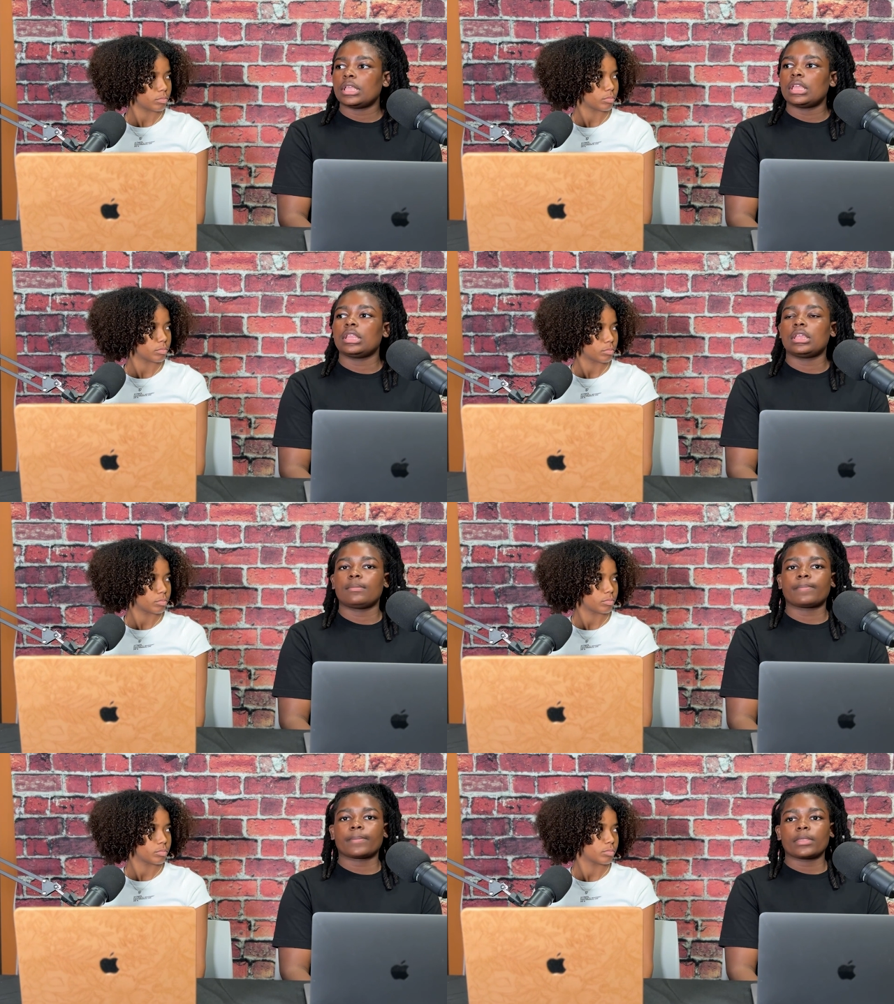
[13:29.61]
Speaker 1: And
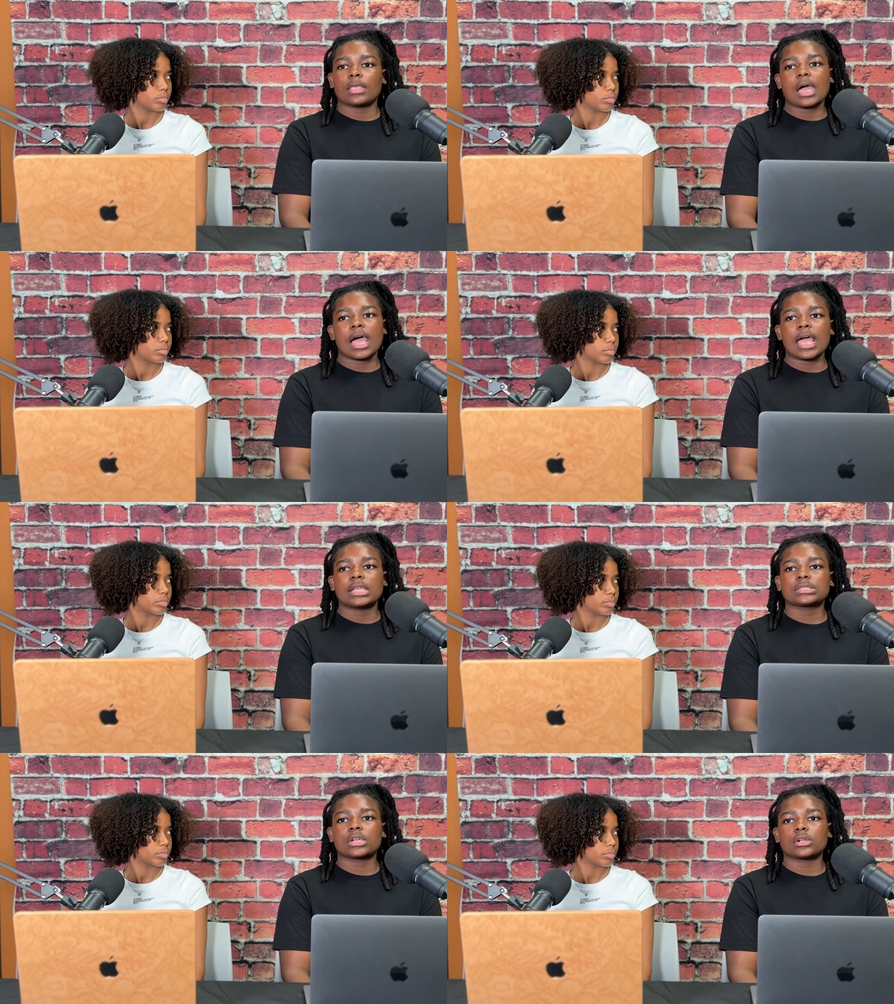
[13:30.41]
then I
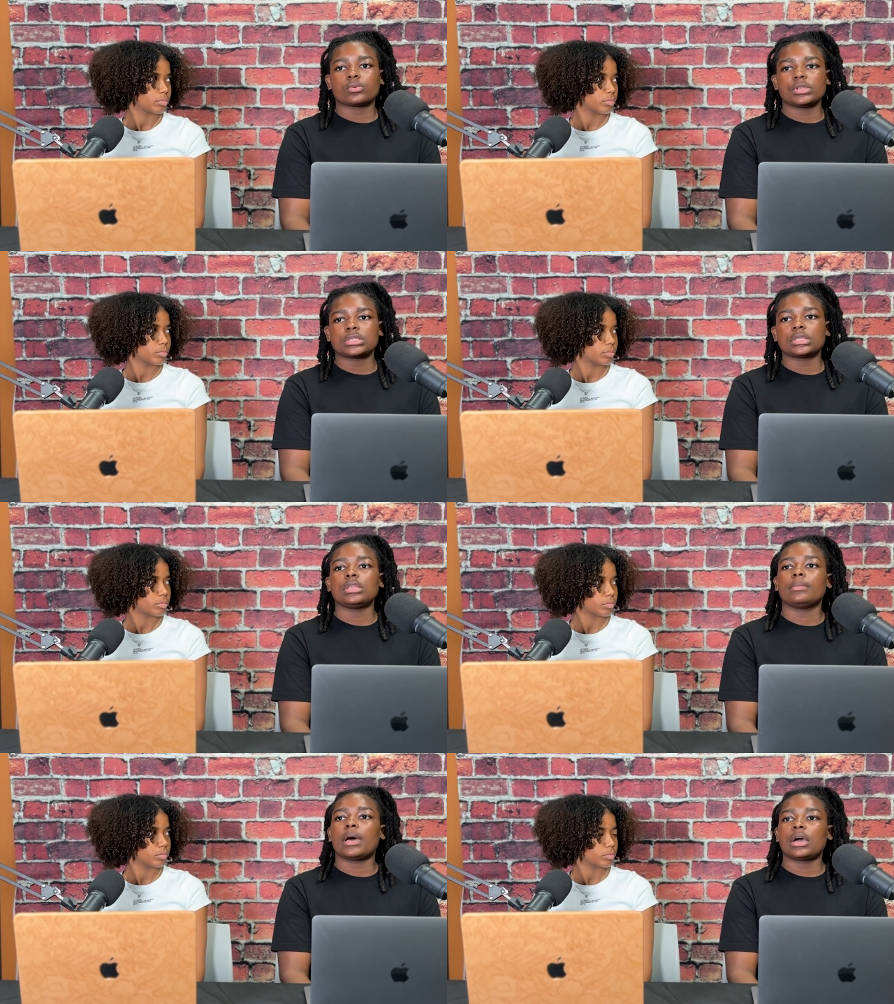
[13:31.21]
asked her
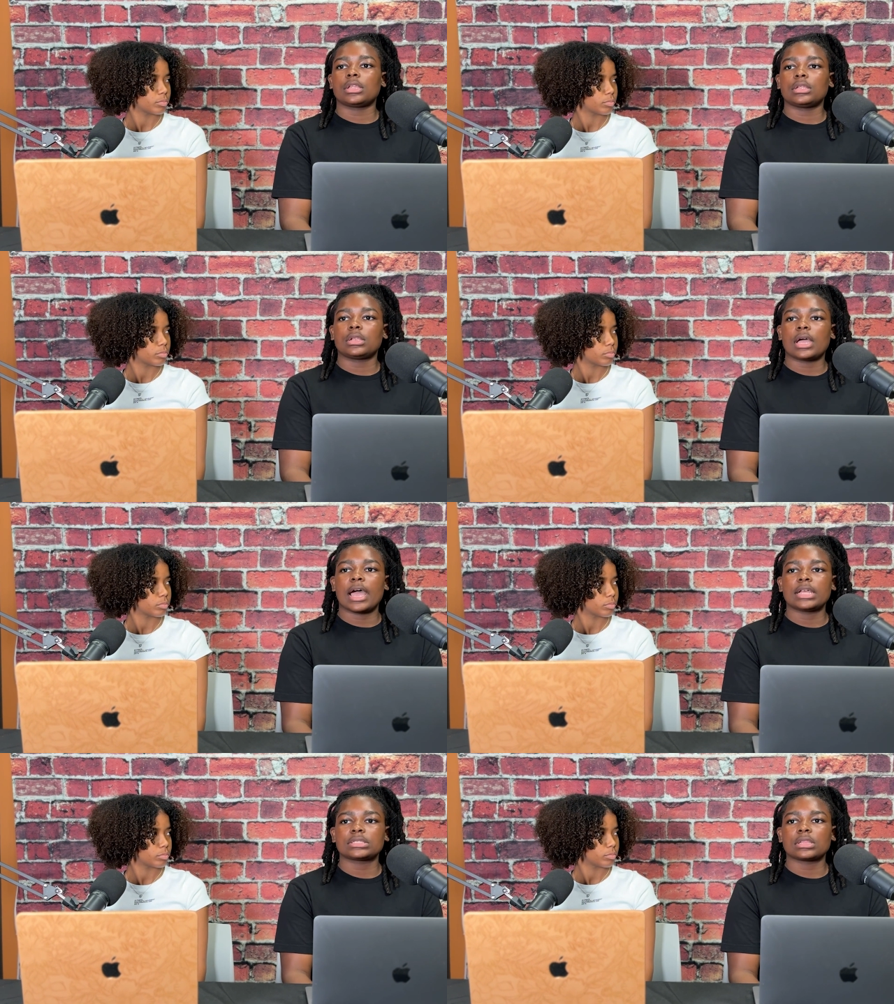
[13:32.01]
recently about it.
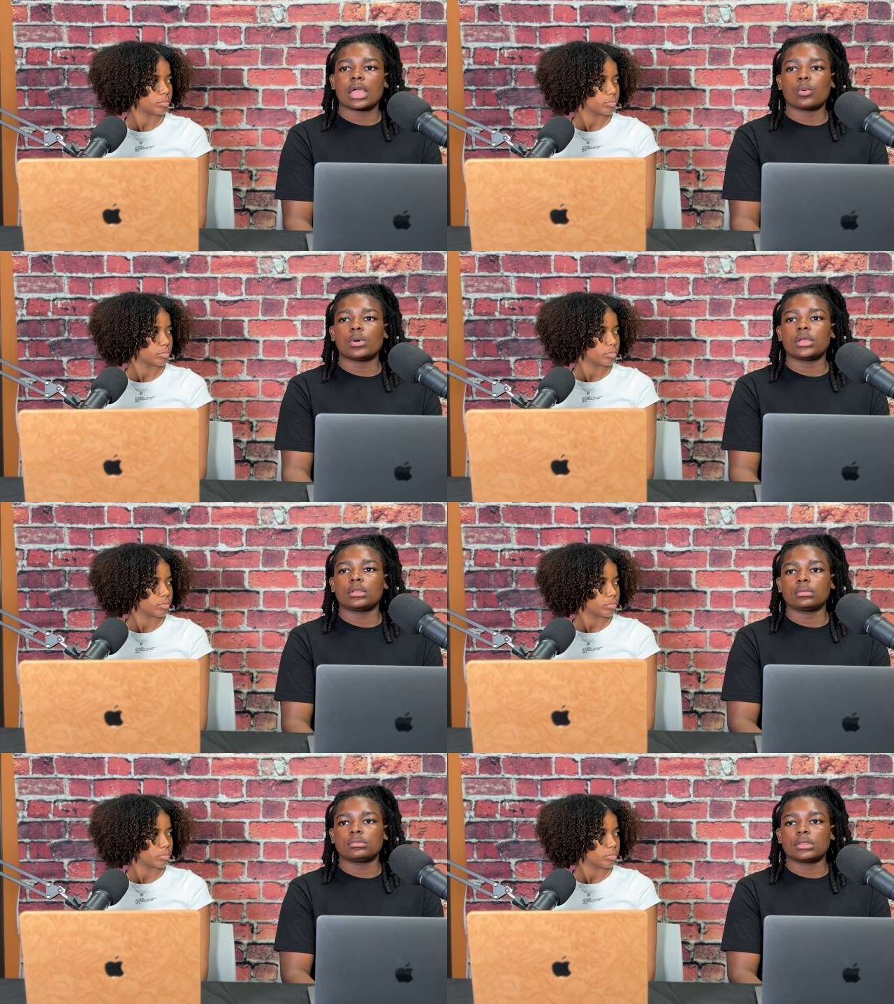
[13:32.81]
I asked her like, "What
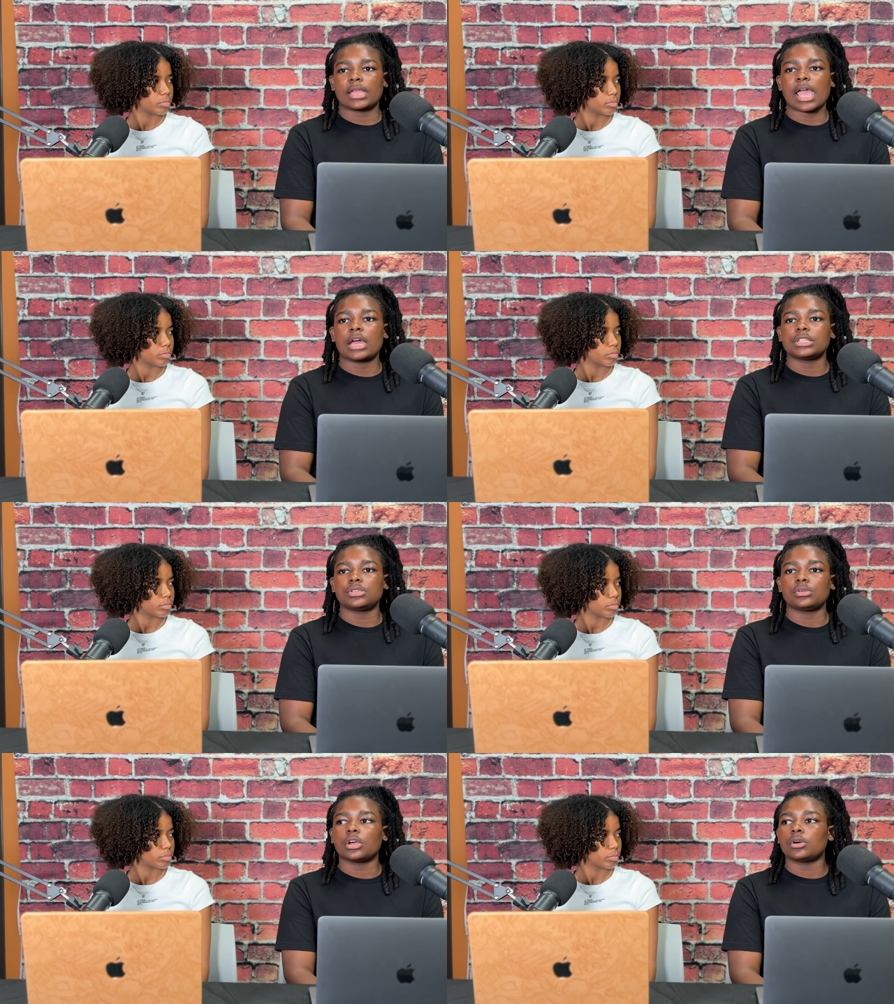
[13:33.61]
like how did
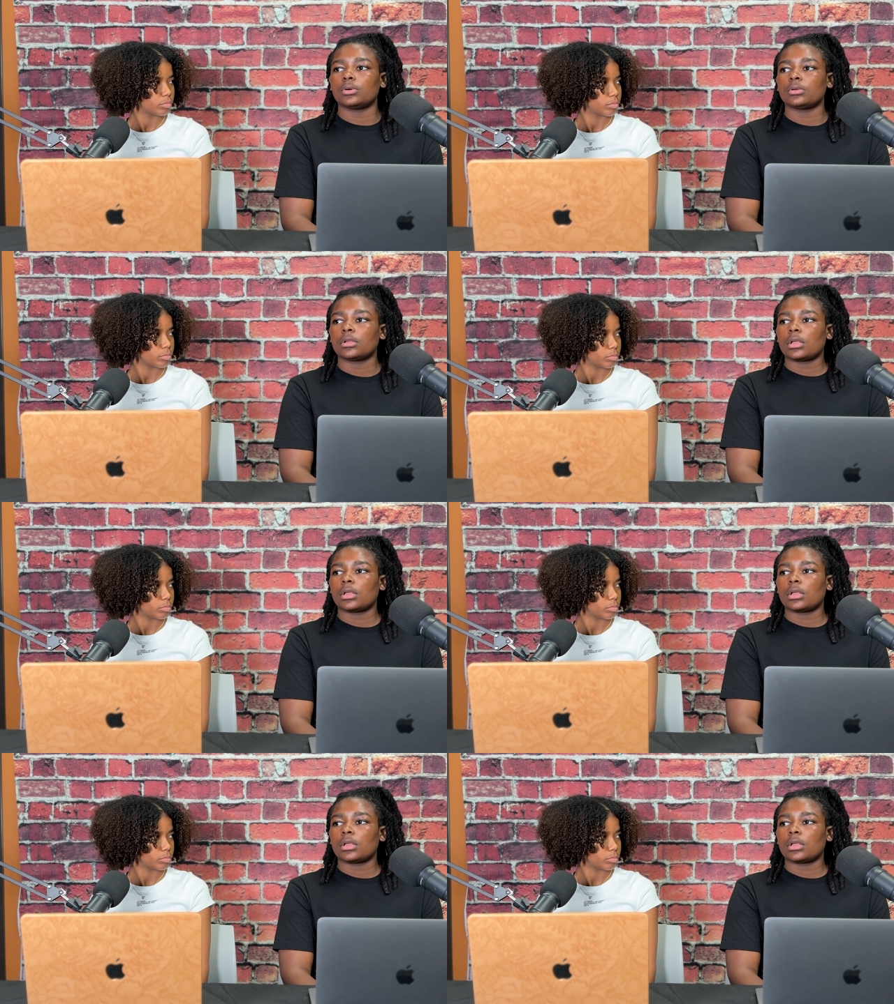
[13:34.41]
you know